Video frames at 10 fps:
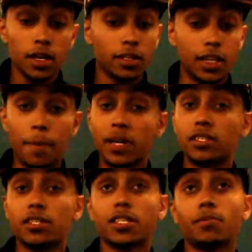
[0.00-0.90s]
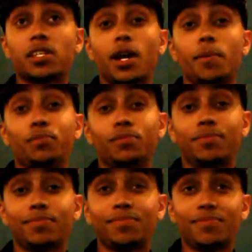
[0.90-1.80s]
that basically sums it up.
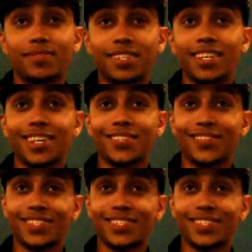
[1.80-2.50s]
Yeah.